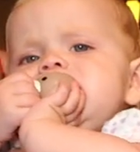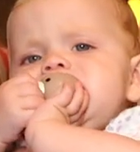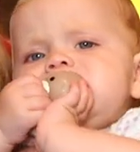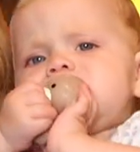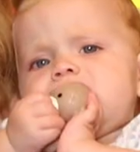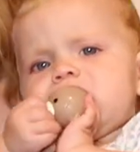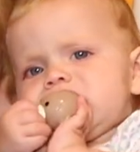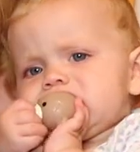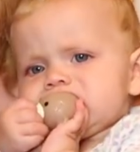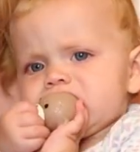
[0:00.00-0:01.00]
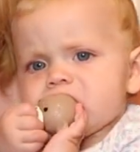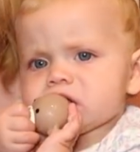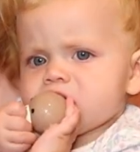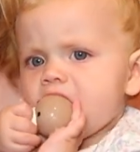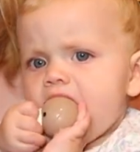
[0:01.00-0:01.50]

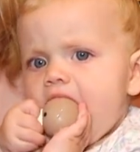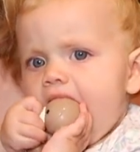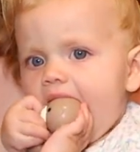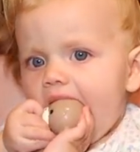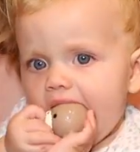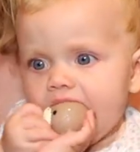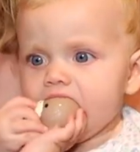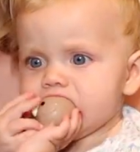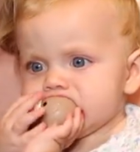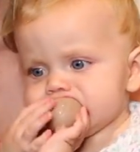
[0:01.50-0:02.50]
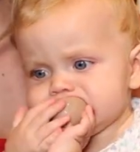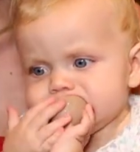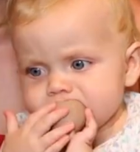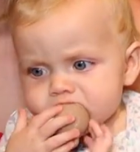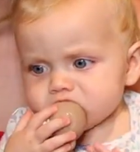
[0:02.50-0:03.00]

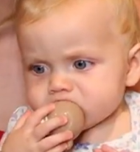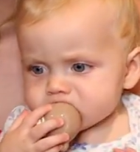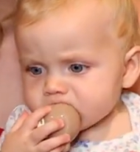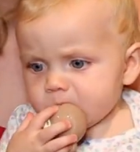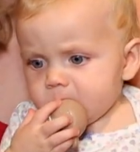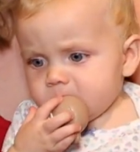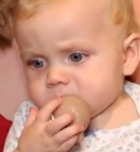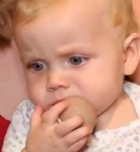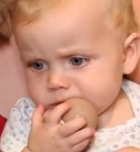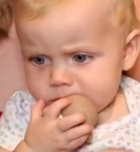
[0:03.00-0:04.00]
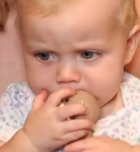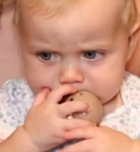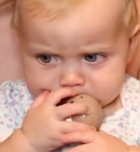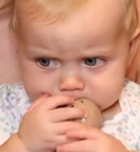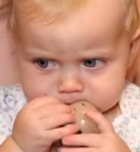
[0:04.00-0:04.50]

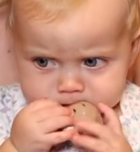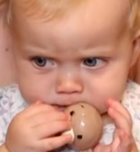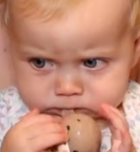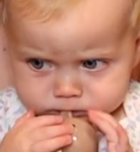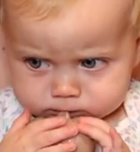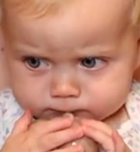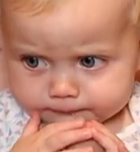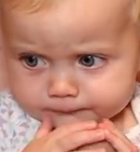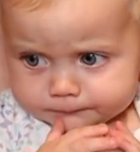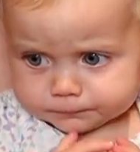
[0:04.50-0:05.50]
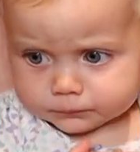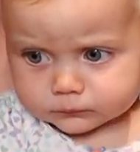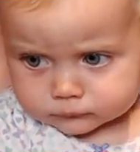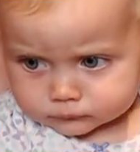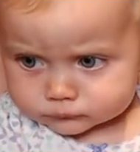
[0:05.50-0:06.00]

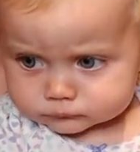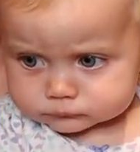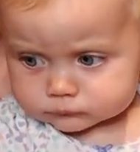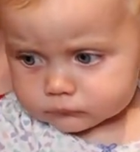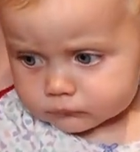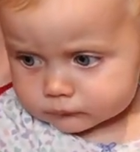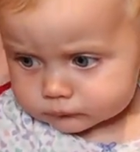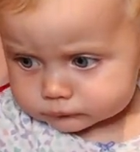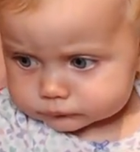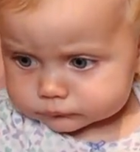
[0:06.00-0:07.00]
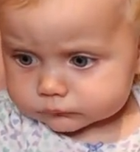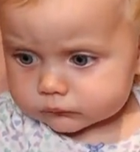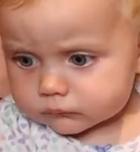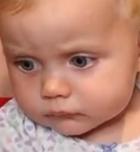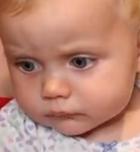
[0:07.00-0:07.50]

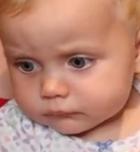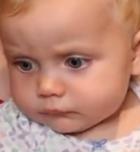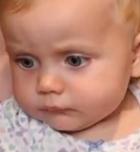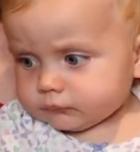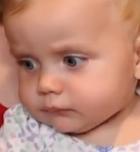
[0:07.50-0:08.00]
This person isn't speaking.